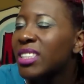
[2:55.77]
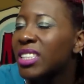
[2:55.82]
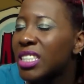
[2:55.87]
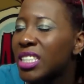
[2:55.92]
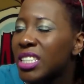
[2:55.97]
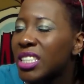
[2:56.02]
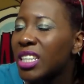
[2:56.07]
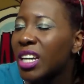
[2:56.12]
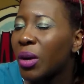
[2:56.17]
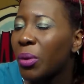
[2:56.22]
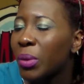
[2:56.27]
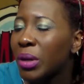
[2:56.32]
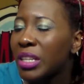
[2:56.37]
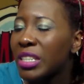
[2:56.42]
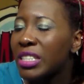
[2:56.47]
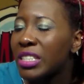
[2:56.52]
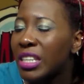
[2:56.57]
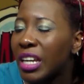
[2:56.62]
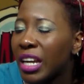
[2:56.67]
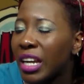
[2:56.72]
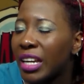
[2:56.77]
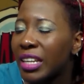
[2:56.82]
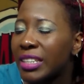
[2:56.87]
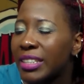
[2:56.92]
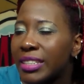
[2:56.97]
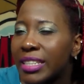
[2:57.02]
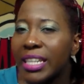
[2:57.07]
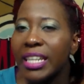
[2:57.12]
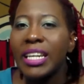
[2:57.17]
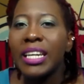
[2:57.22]
It's not what you said.
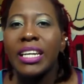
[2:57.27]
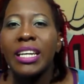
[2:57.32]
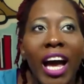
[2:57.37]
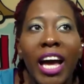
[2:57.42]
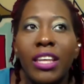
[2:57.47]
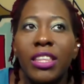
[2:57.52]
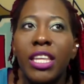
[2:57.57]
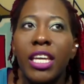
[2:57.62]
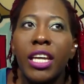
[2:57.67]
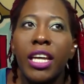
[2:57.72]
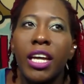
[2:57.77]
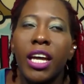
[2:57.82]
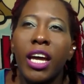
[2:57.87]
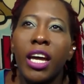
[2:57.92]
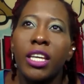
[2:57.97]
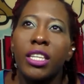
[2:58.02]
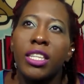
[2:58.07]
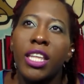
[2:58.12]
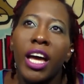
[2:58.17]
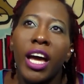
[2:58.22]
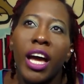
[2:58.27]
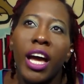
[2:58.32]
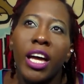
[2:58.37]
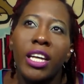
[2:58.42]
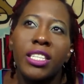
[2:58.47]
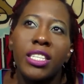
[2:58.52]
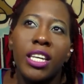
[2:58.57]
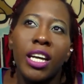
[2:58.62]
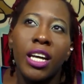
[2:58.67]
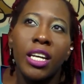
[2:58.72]
I think
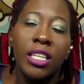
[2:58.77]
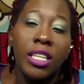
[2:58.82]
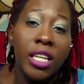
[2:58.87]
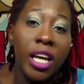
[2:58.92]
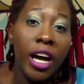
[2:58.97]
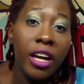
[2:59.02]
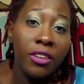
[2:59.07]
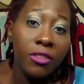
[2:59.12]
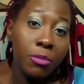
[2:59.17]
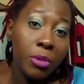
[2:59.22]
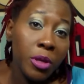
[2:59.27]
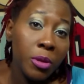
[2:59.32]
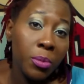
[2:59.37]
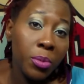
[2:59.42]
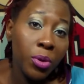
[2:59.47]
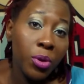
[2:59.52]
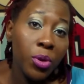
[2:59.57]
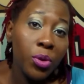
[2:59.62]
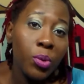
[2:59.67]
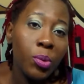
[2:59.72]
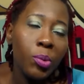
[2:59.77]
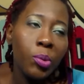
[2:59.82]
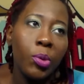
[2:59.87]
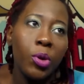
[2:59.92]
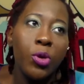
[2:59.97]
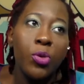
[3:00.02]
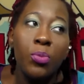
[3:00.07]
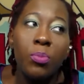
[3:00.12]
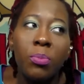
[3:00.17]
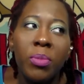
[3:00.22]
that a lot of people
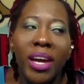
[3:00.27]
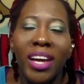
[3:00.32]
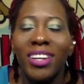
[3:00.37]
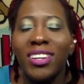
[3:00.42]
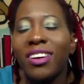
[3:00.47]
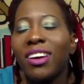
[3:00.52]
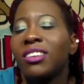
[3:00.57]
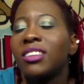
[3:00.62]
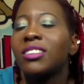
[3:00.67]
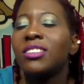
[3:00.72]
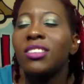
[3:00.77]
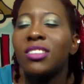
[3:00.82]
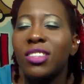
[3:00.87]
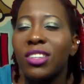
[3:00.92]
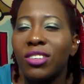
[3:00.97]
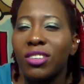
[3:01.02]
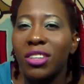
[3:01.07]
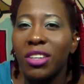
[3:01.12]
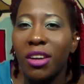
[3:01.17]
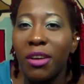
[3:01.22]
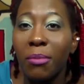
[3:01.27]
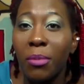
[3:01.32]
who may not necessarily